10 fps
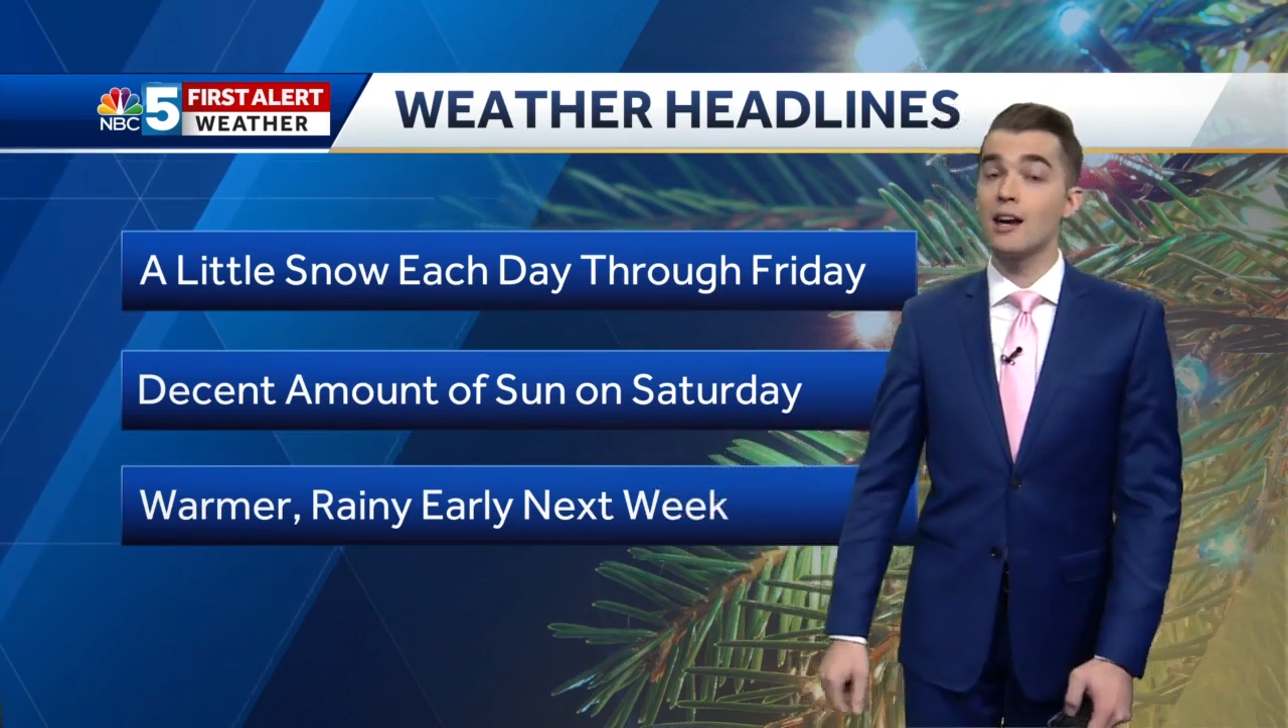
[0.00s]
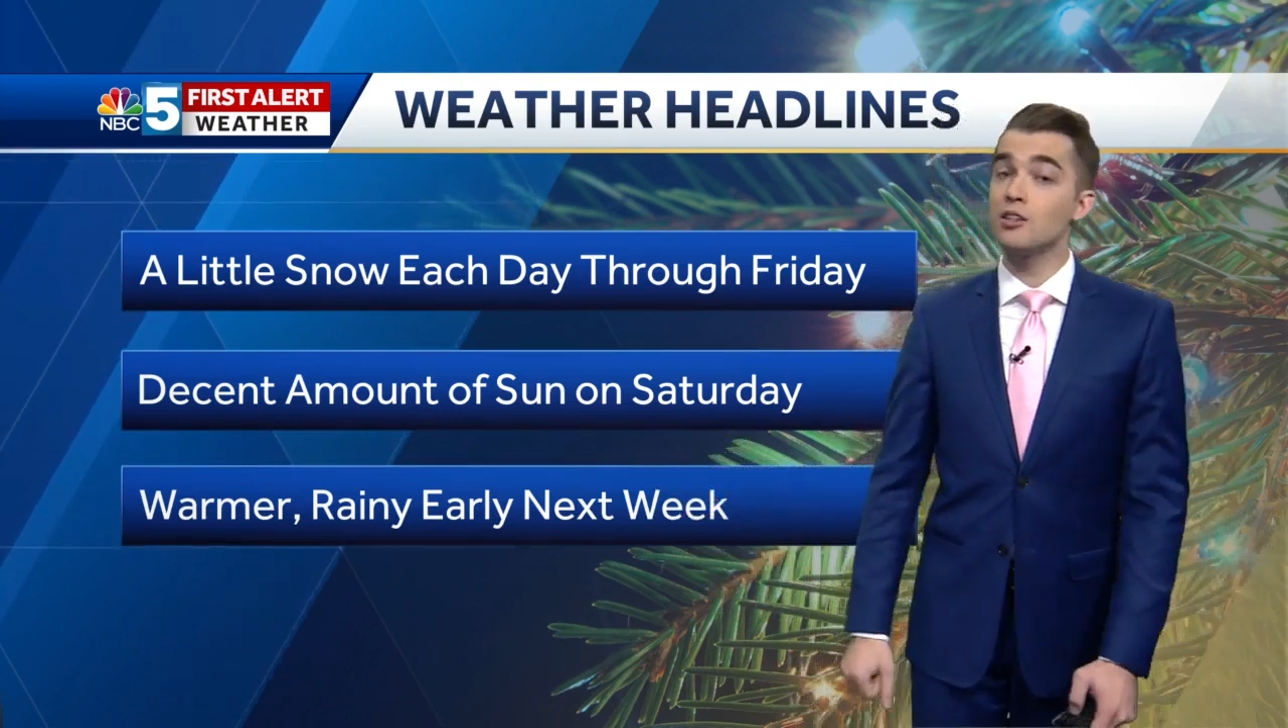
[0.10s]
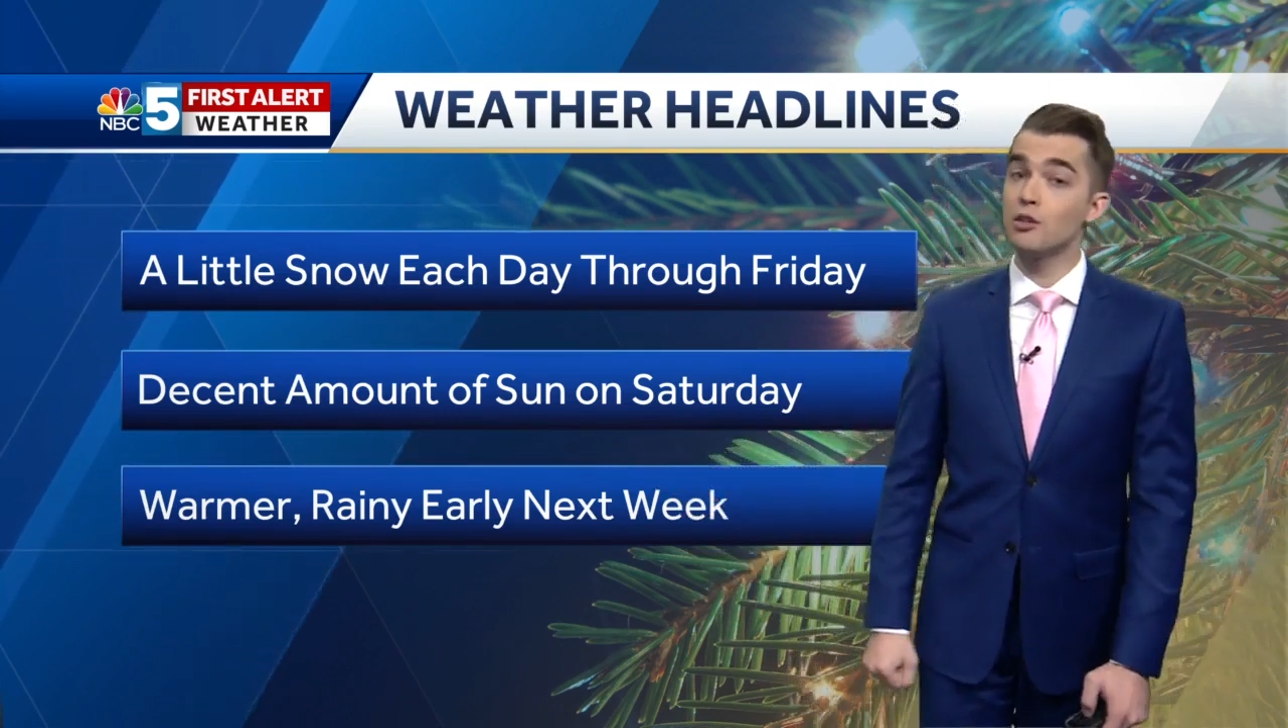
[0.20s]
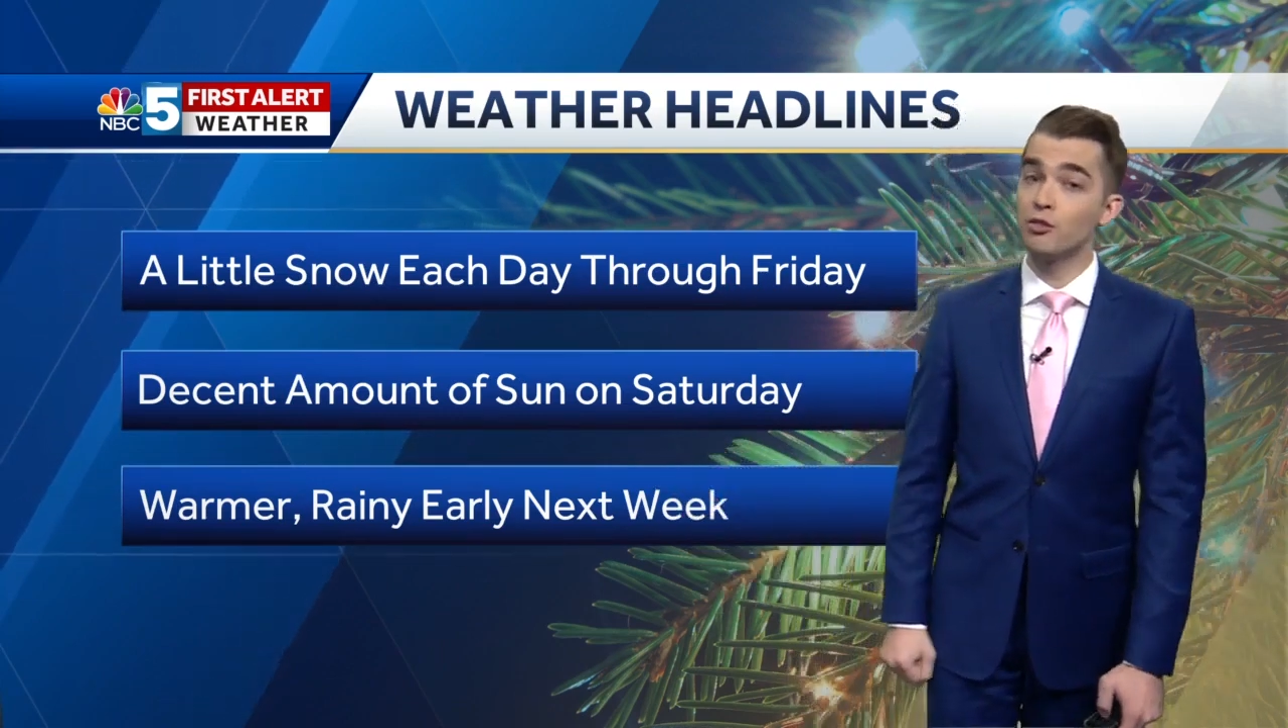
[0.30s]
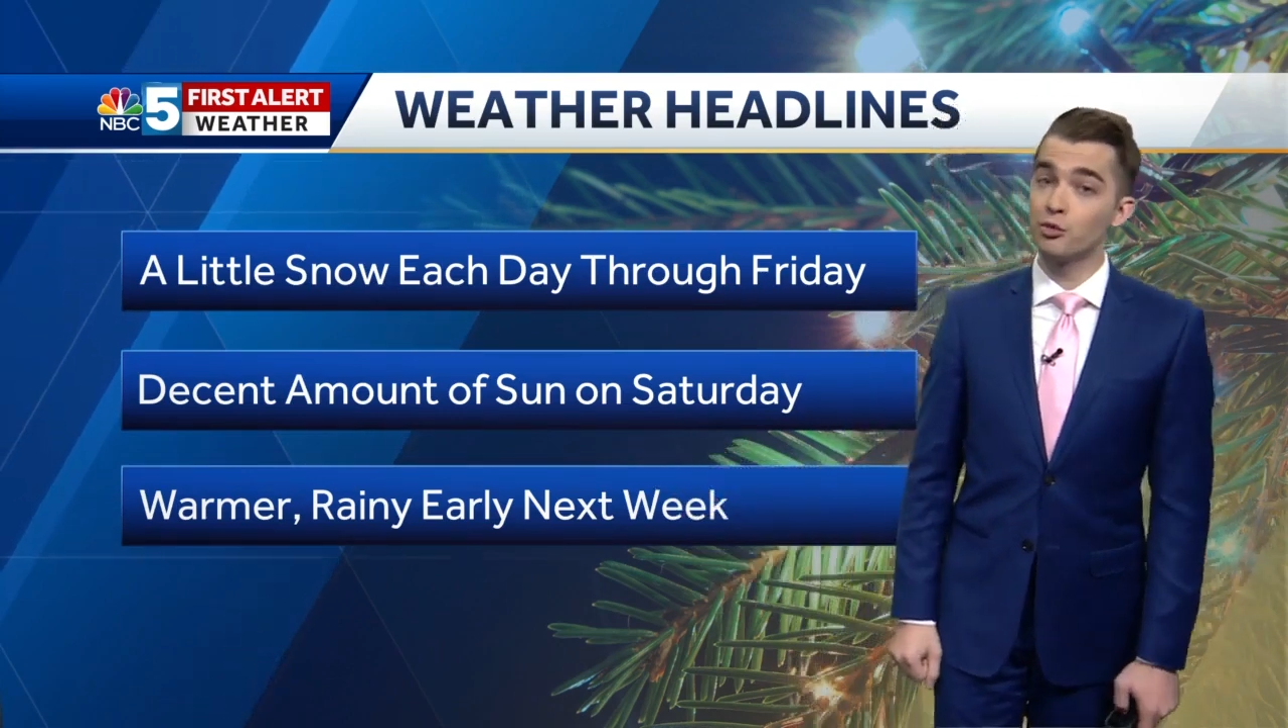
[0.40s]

Not until